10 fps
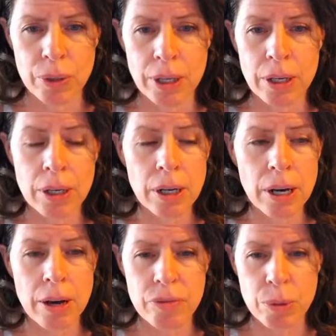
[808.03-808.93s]
here
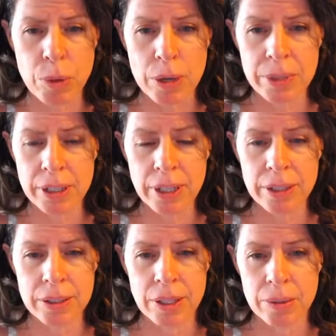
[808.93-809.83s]
of the Mormon
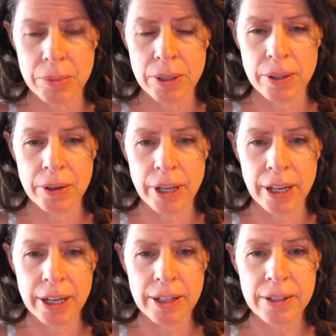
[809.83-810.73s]
kingdom,
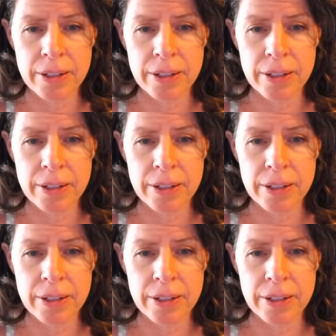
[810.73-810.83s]
okay?